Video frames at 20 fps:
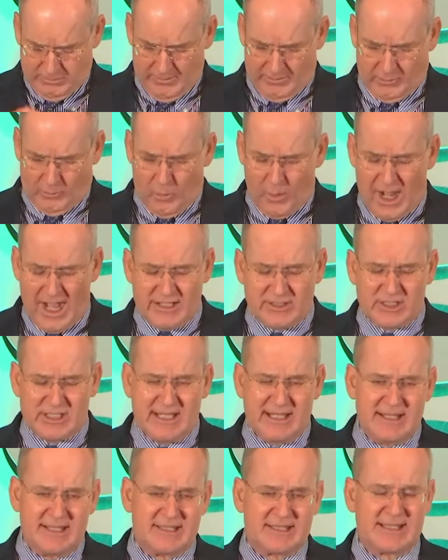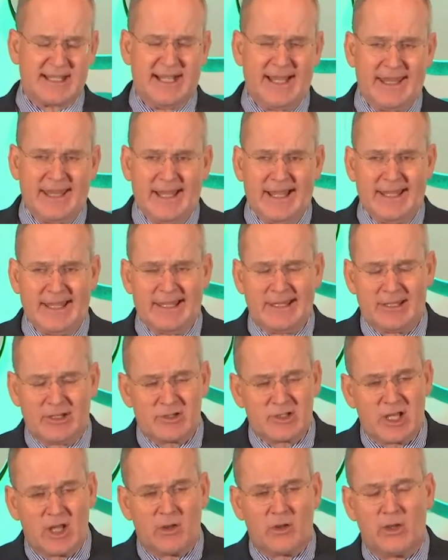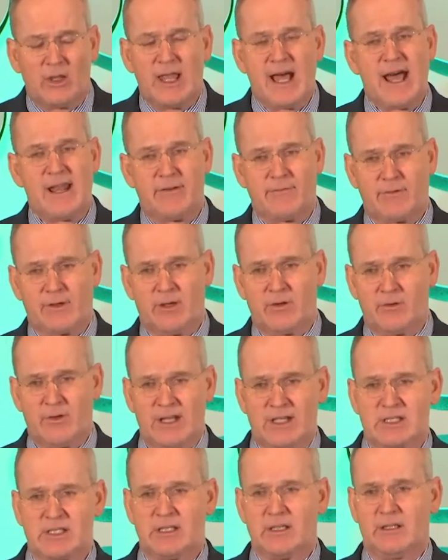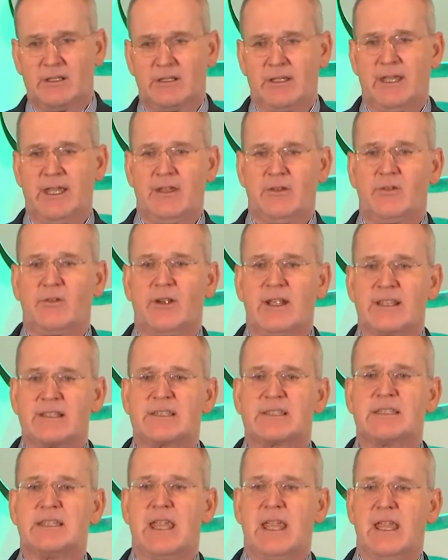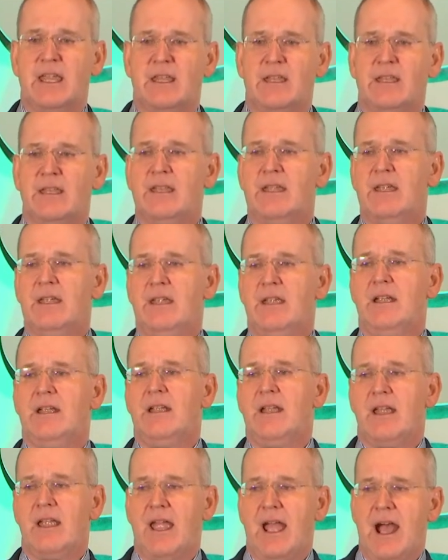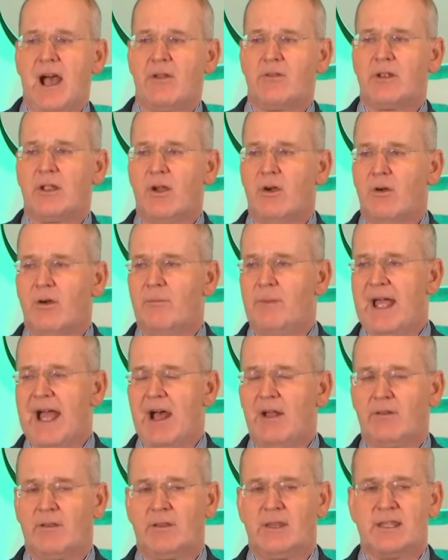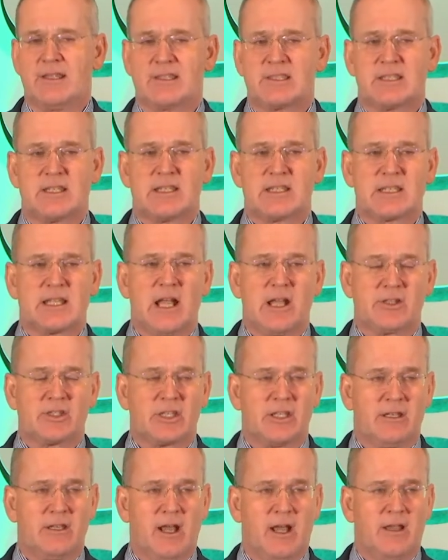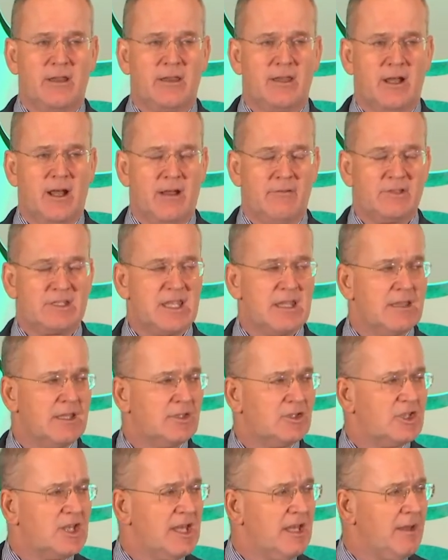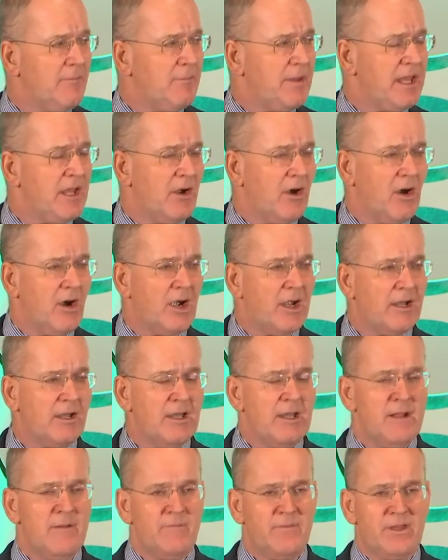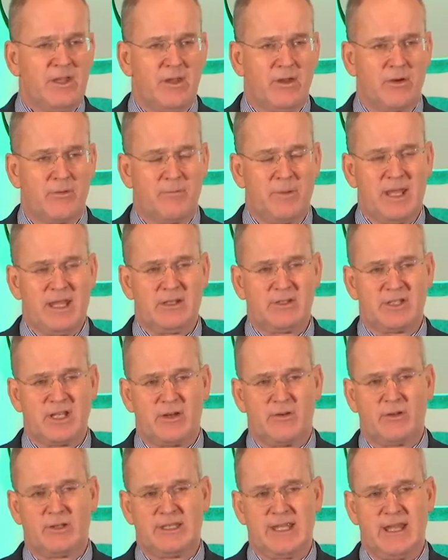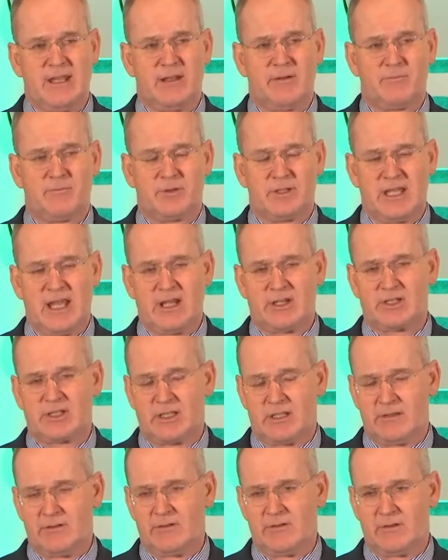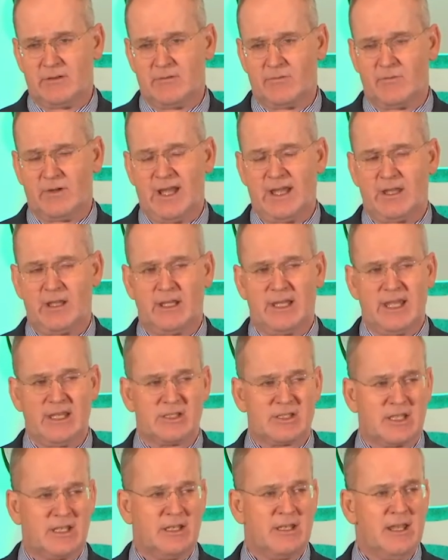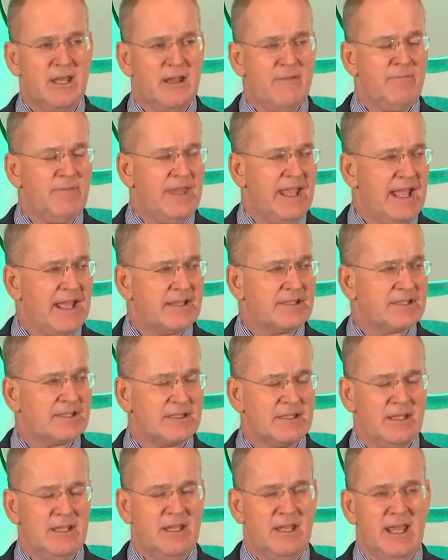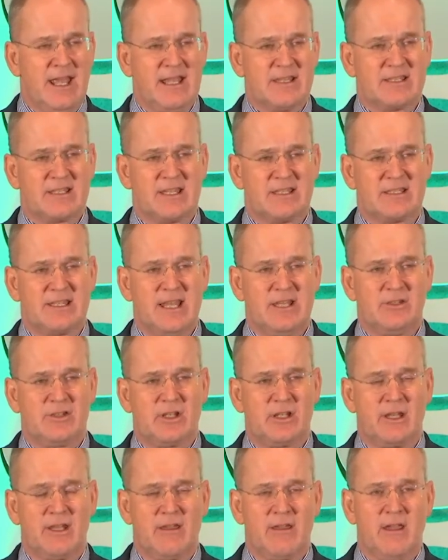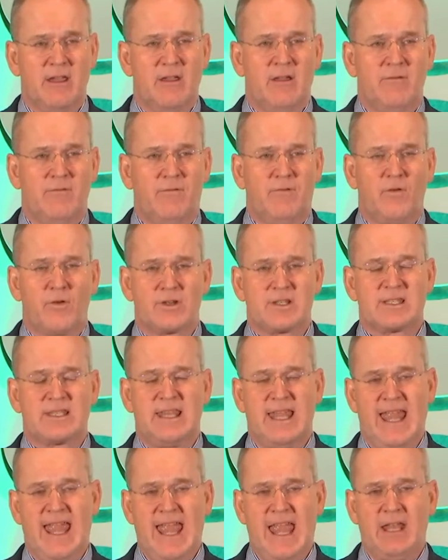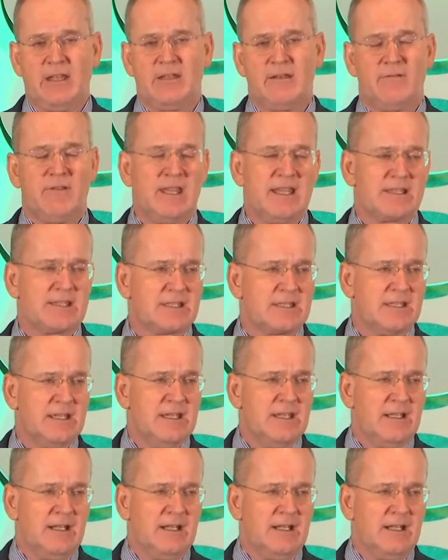the watches. There's a lot of congressional interest in how to go about this discussion. Obviously, the GDPR, the European General Data Protection Regulation, has essentially forced the hand of this.